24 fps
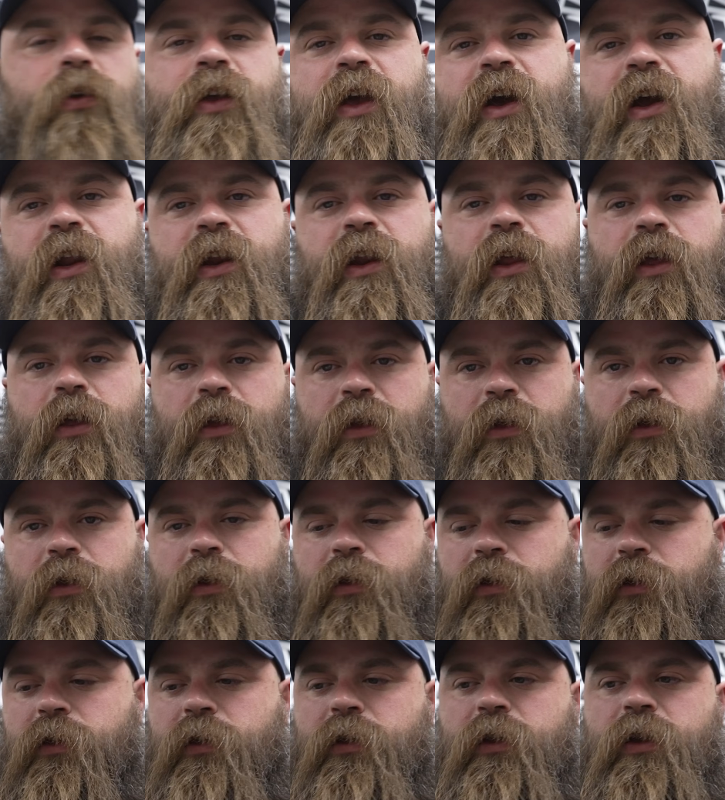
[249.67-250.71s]
gun.
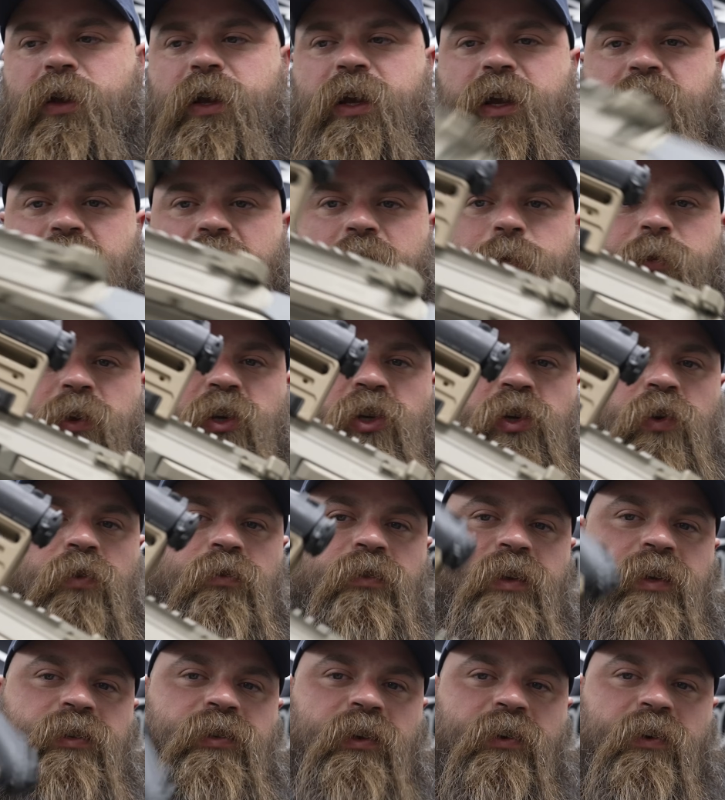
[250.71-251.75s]
Going to be shooting
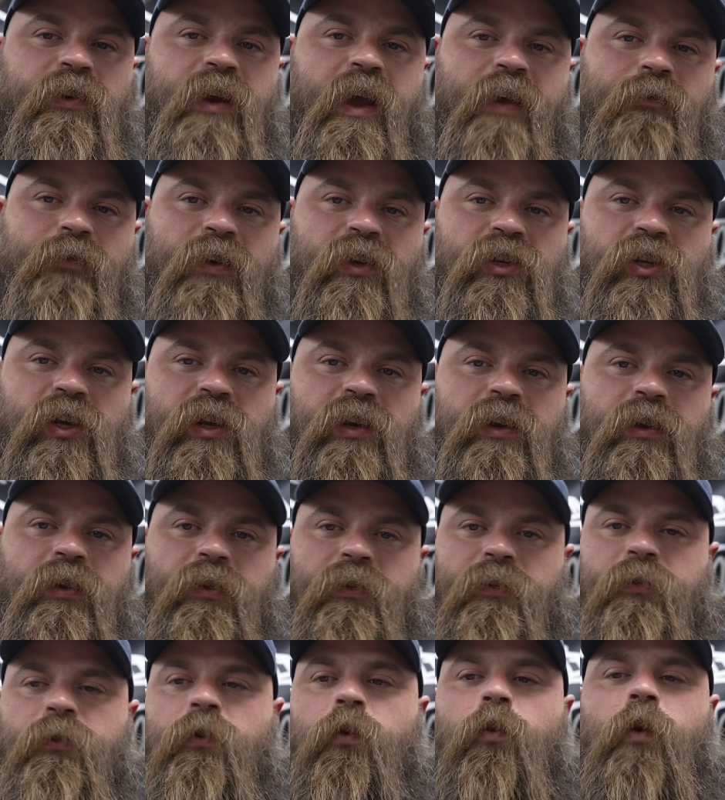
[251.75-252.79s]
this under night vision.
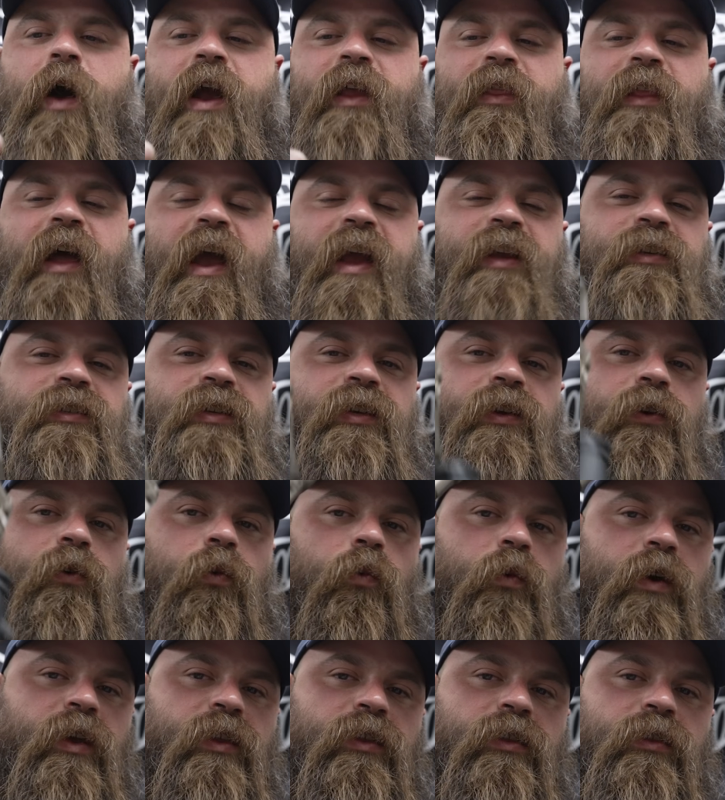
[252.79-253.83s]
White light
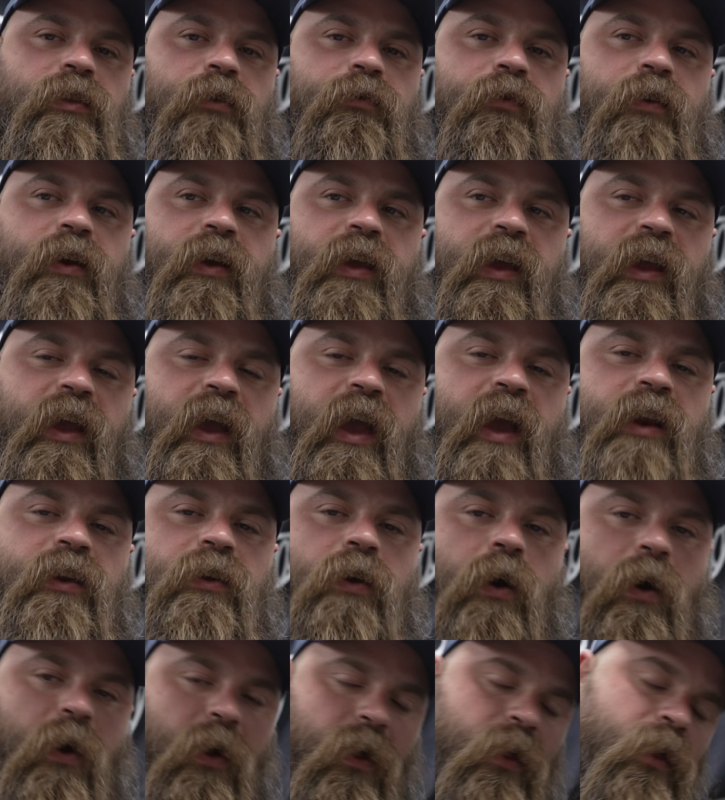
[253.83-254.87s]
with the fucking
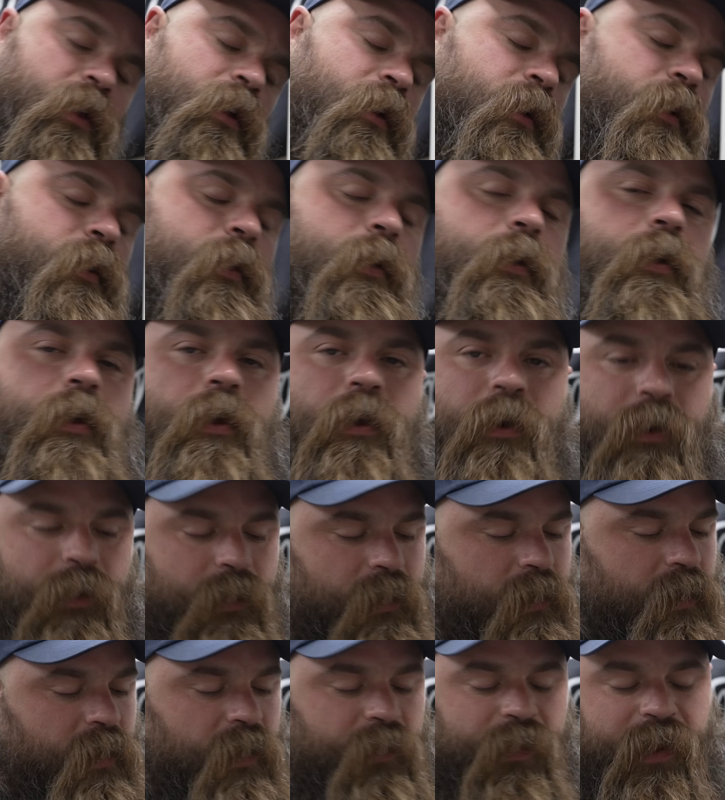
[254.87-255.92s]
Engol
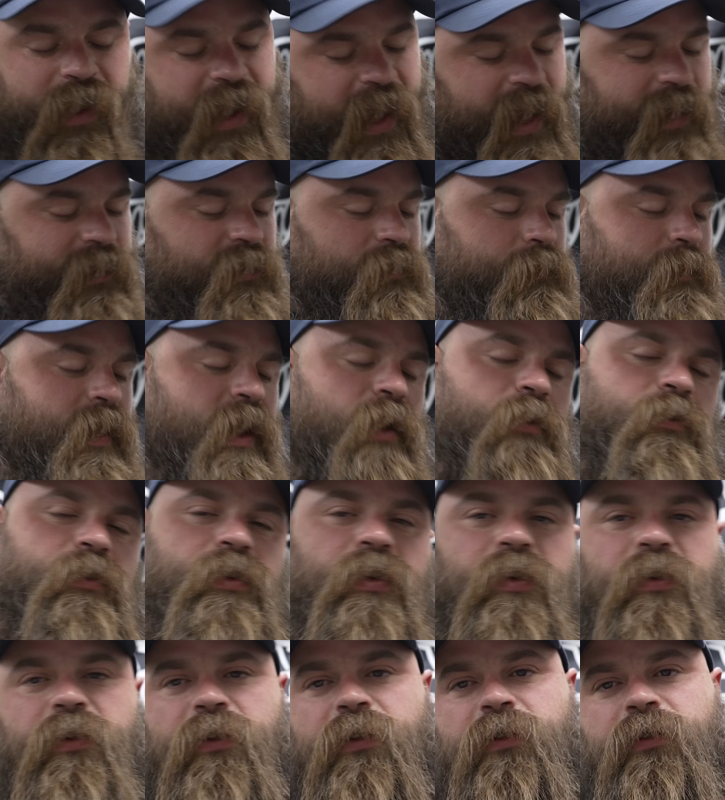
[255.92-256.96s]
on the castle
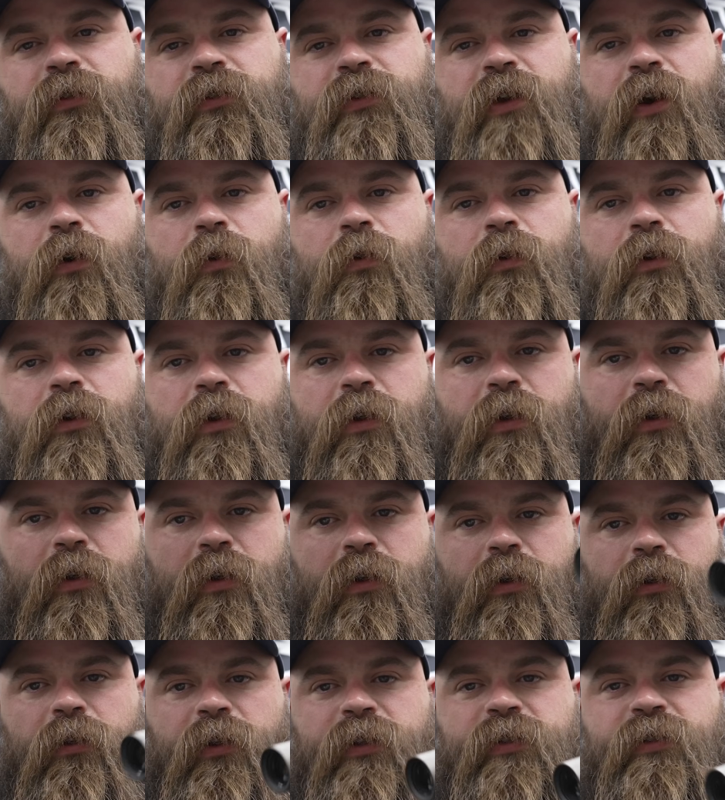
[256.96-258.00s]
mount. So
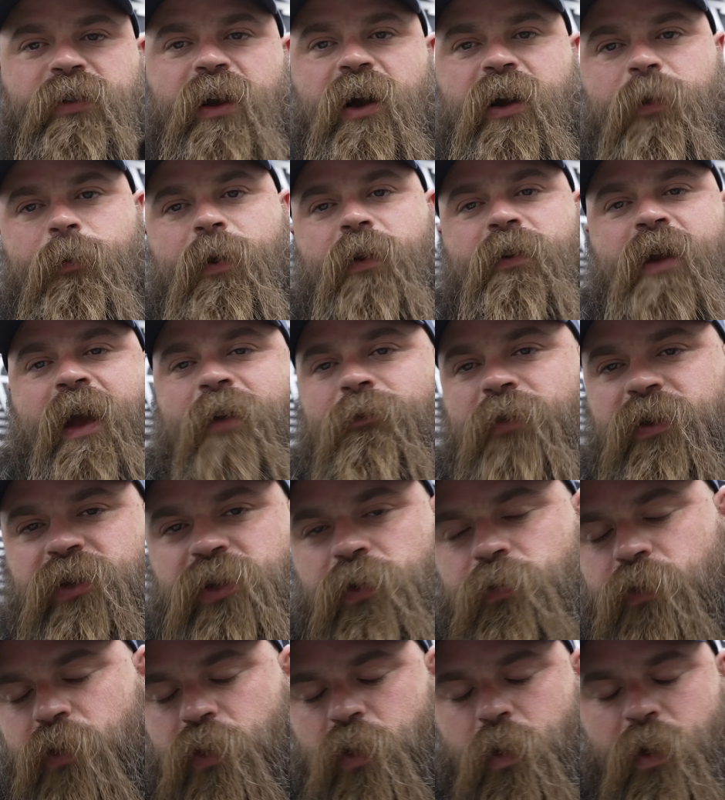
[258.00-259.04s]
let's talk about night
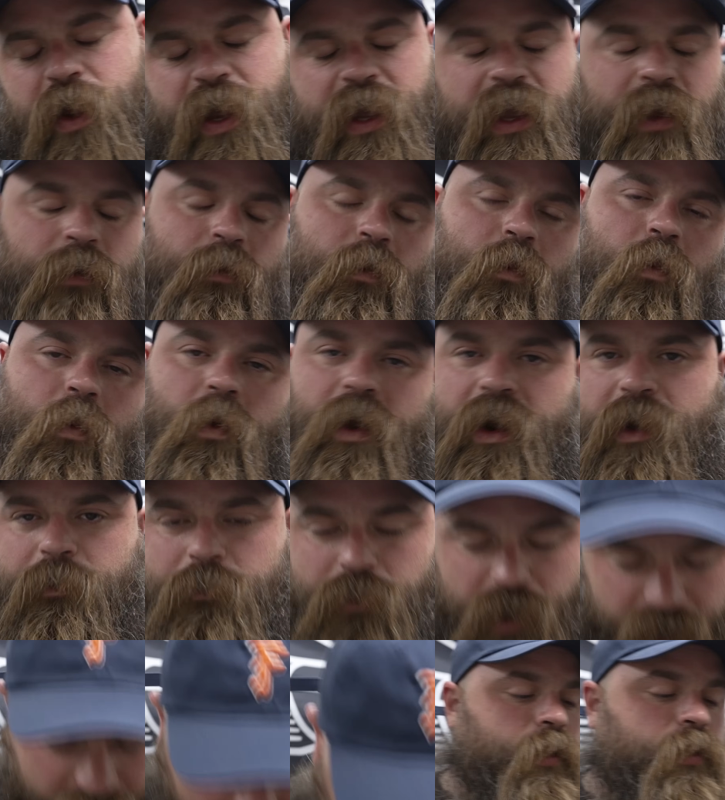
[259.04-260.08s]
vision real quick and what I'm
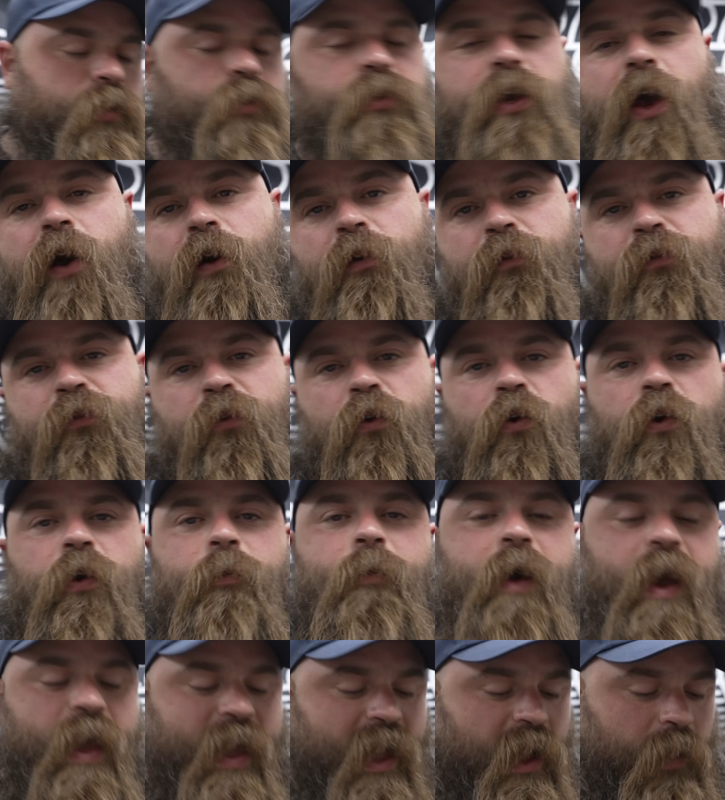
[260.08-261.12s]
bringing. So for
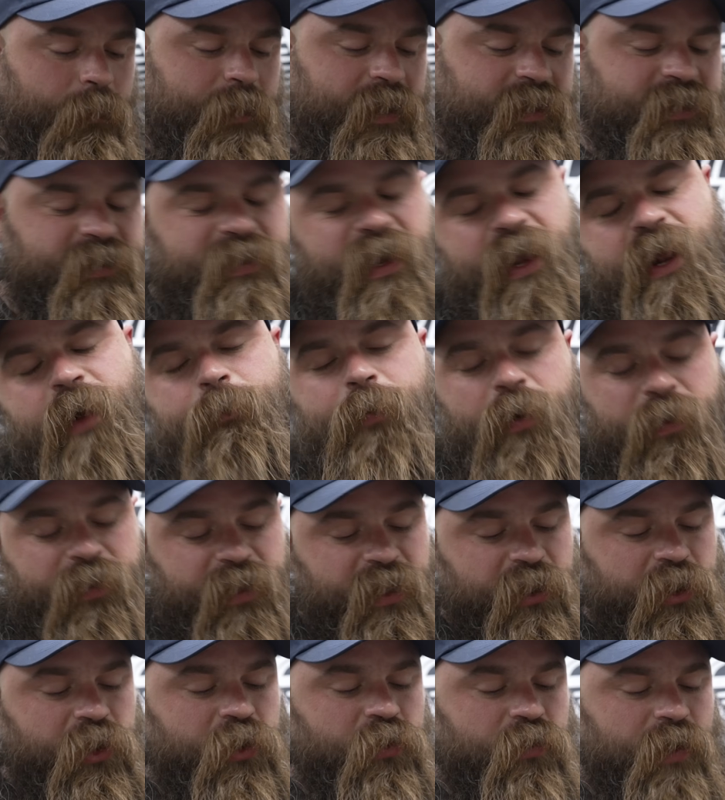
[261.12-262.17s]
my helmet setup on
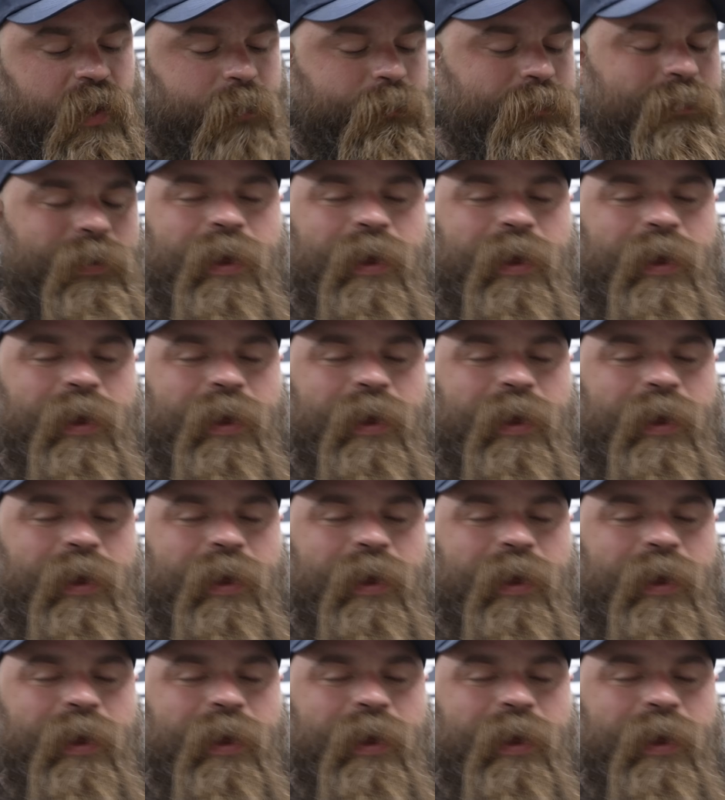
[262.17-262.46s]
this trip,